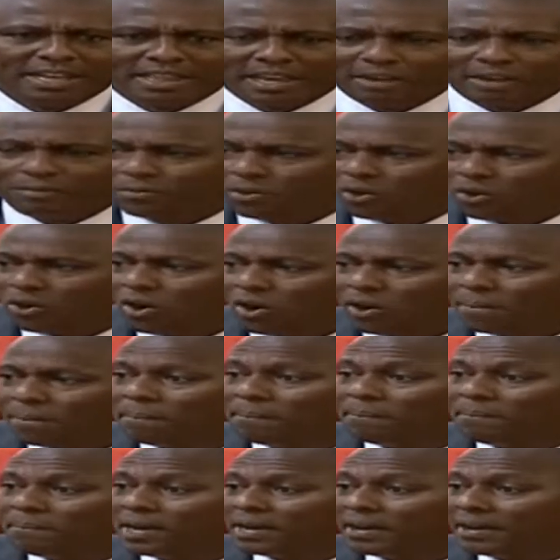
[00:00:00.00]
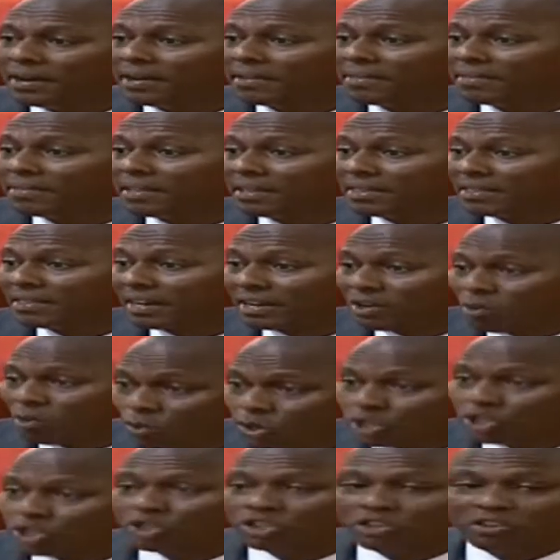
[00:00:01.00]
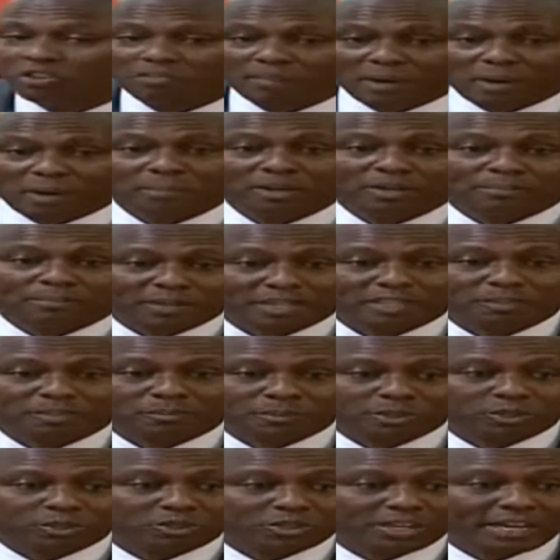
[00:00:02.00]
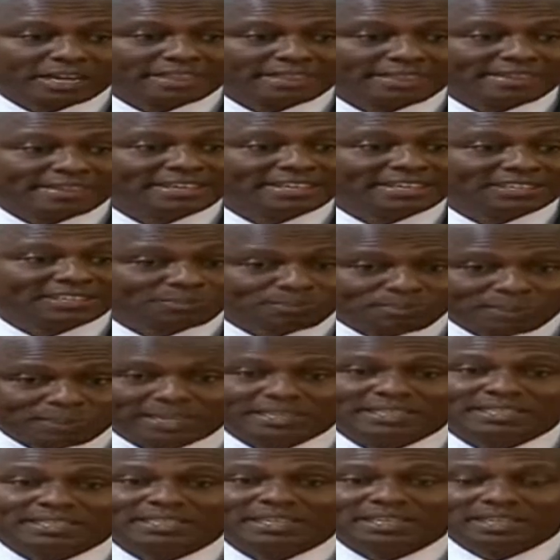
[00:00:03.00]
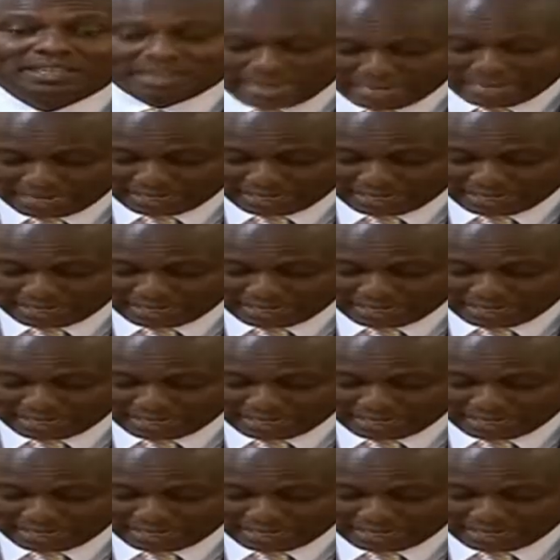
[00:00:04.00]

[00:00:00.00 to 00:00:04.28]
And therefore, the question of public participation, I think, is spent